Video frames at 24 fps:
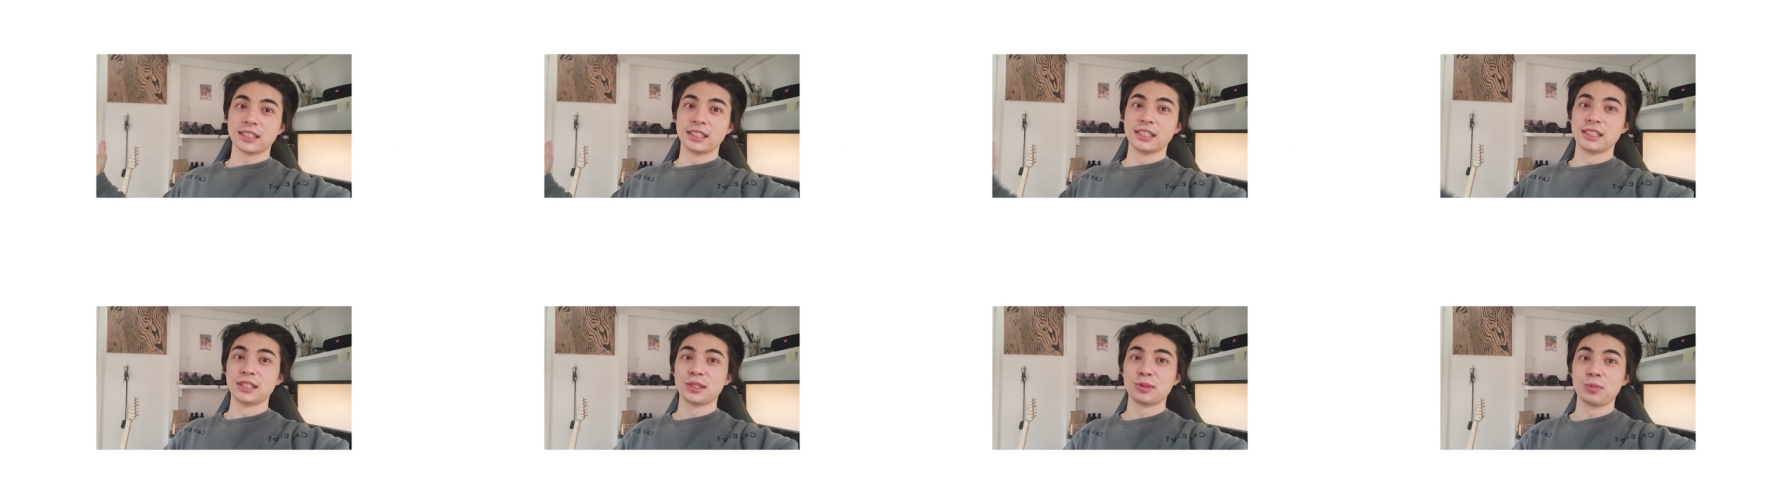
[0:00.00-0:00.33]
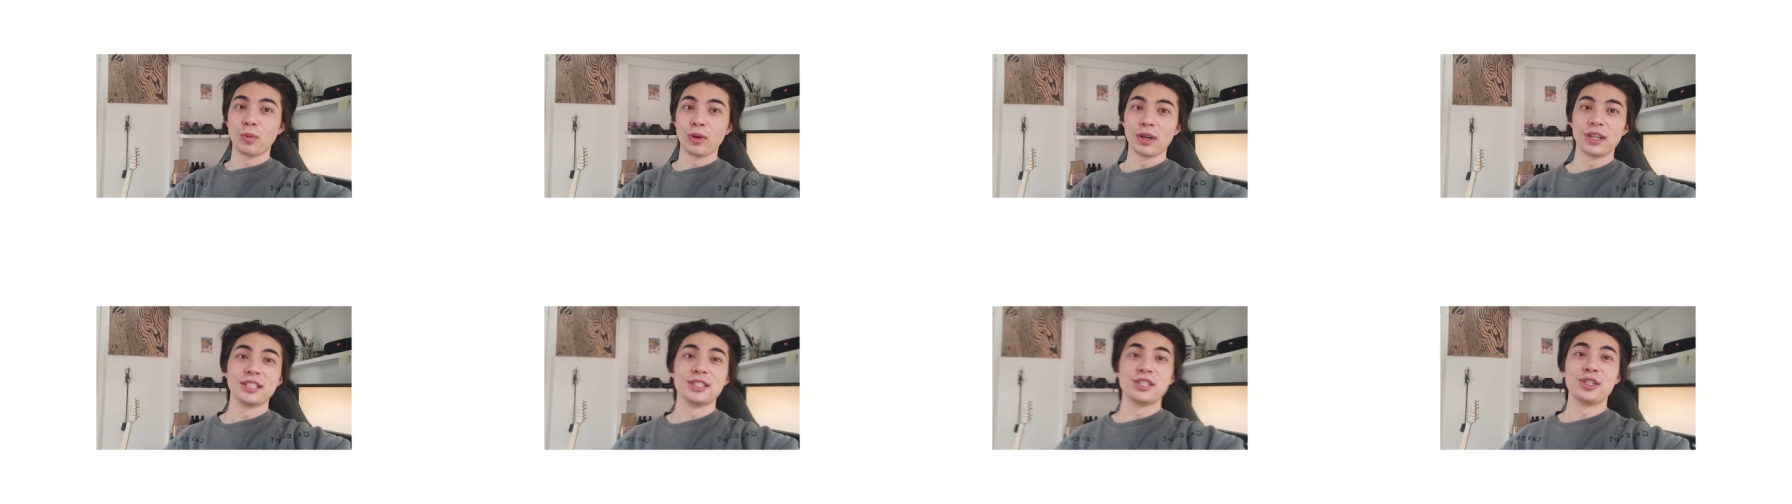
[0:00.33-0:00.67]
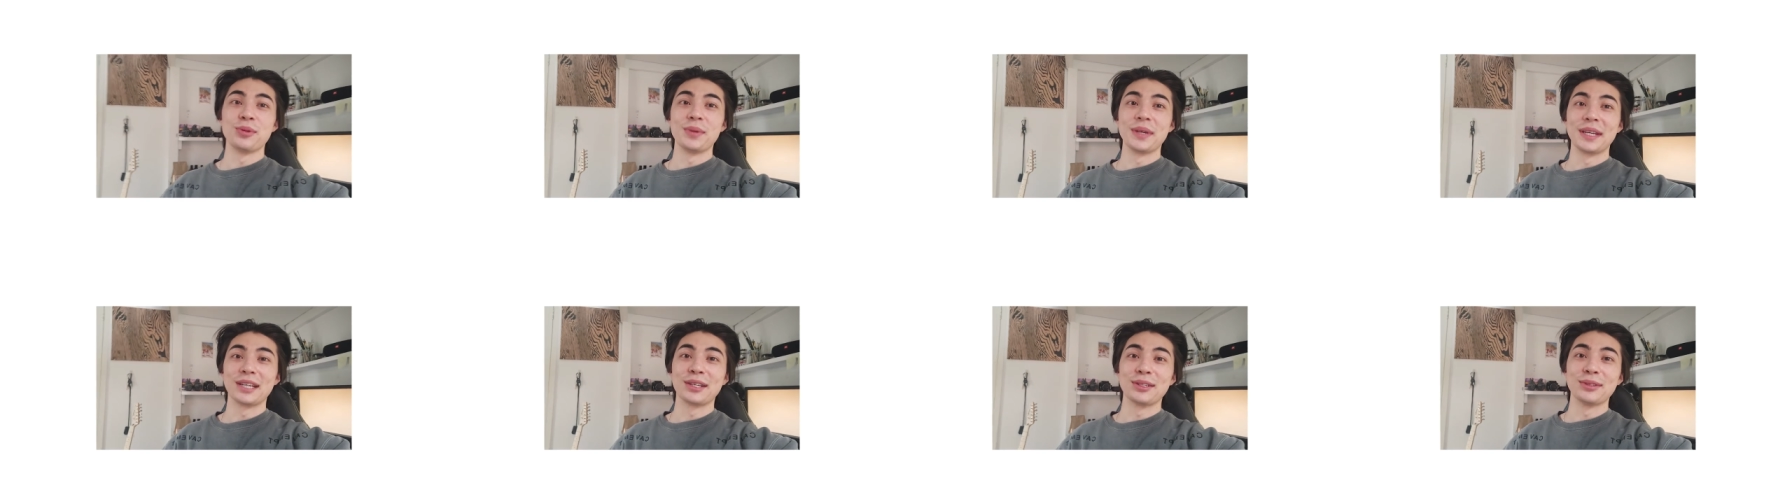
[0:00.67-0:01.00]
Just wanted
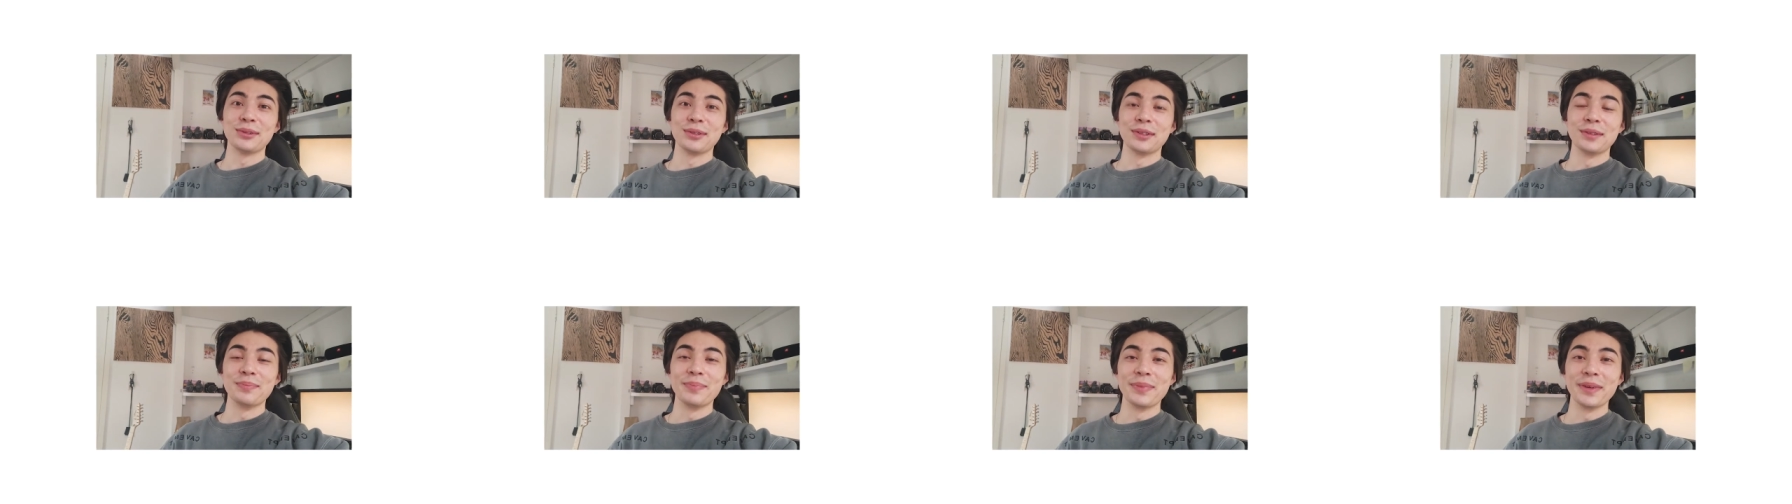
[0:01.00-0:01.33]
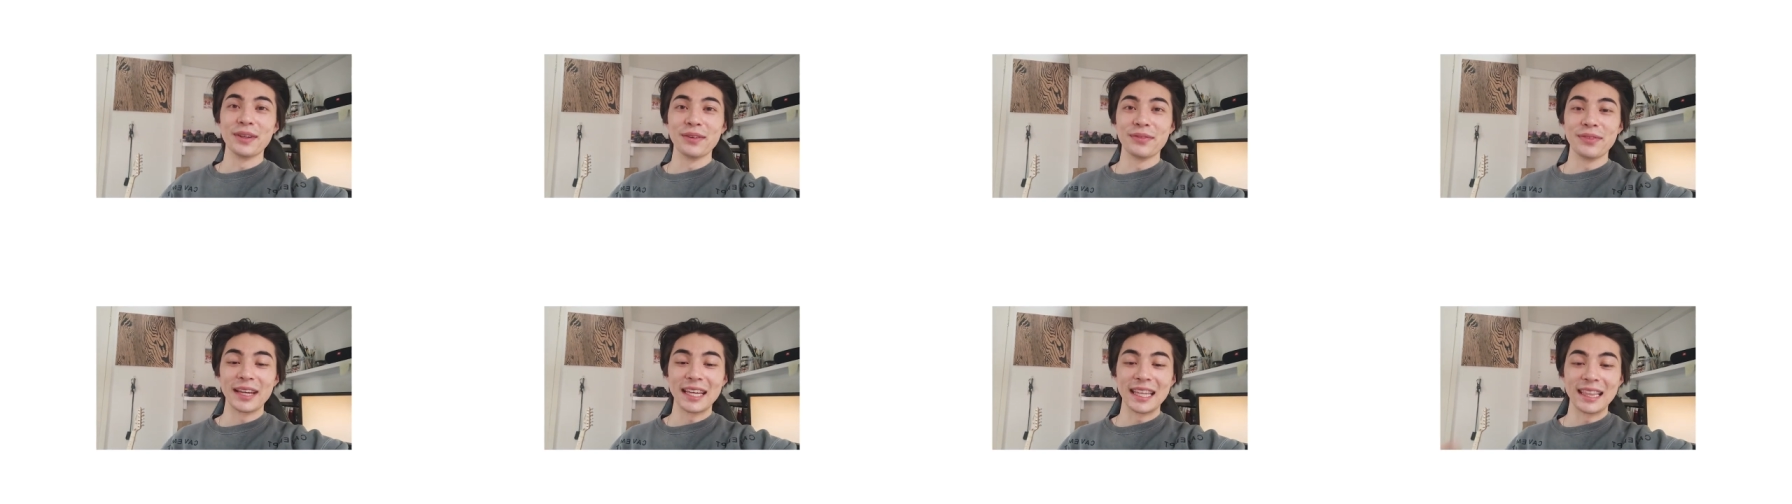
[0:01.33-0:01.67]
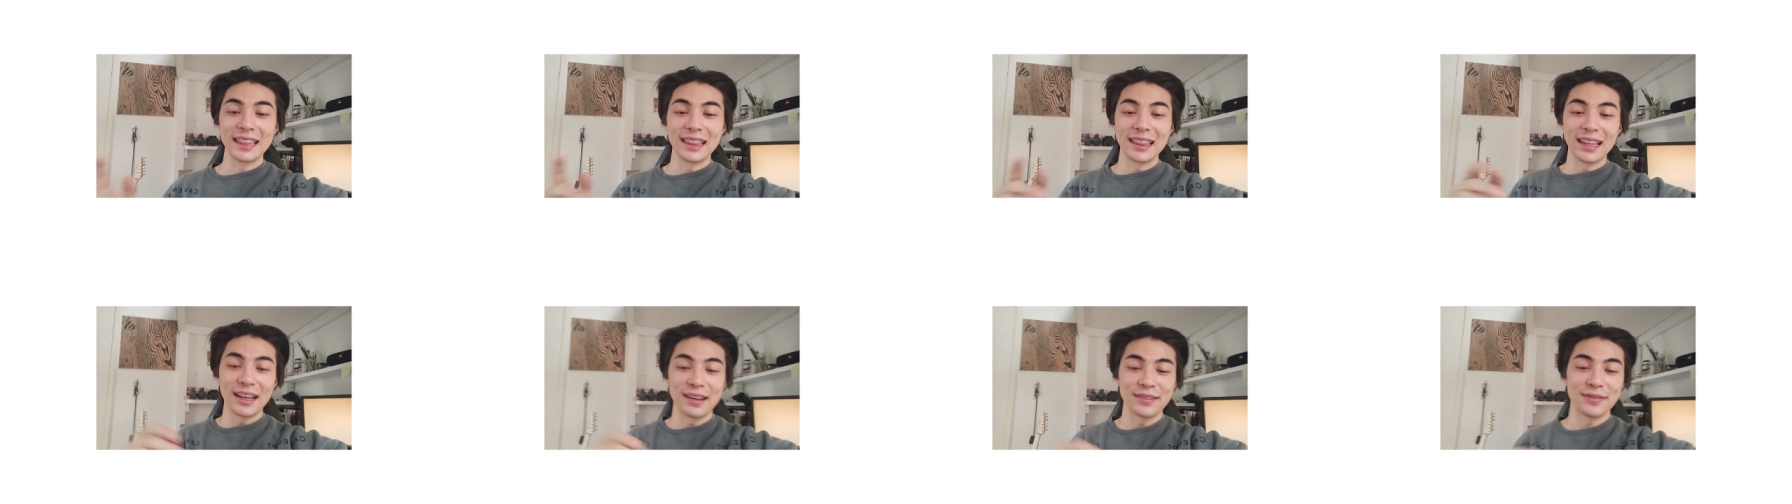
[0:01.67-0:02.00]
to include a bit of a
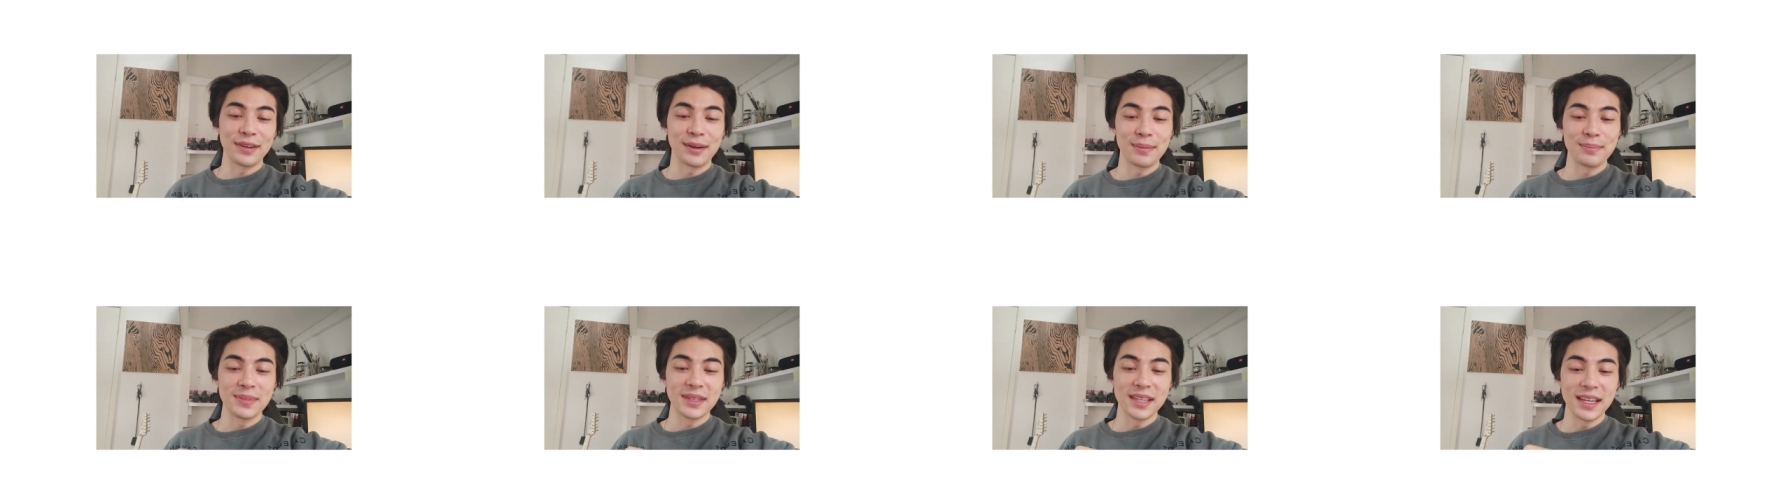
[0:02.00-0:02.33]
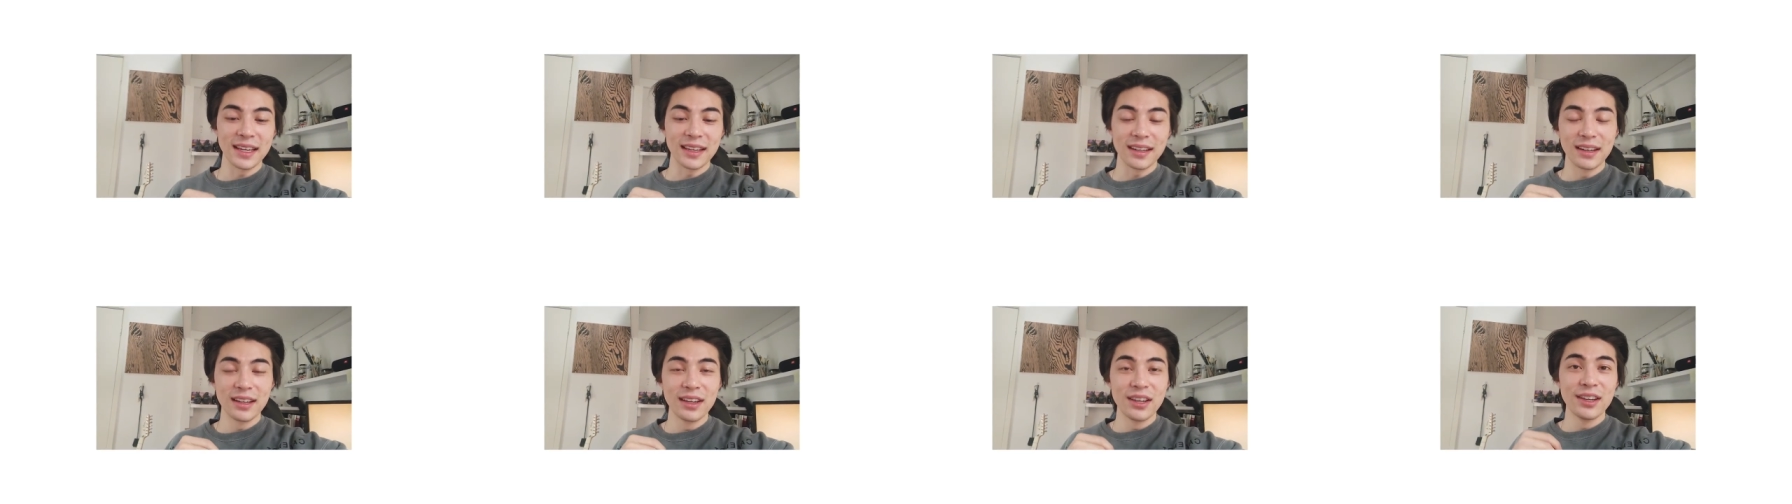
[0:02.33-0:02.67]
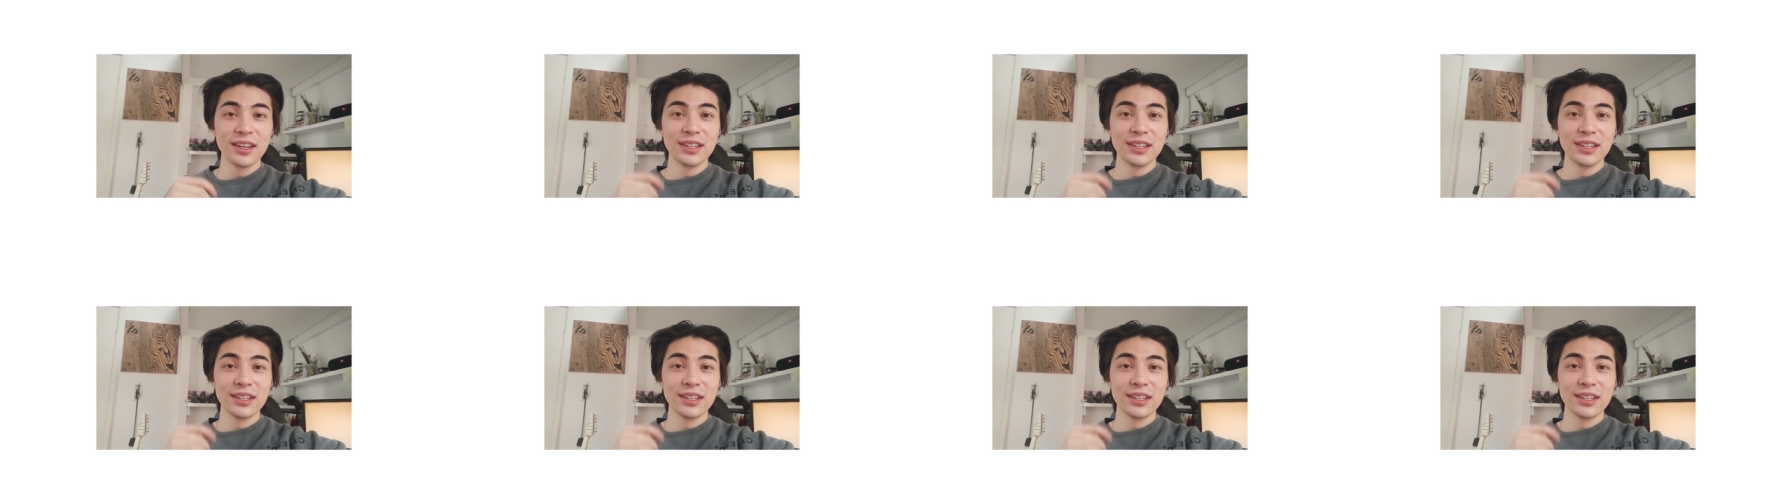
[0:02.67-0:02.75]
life update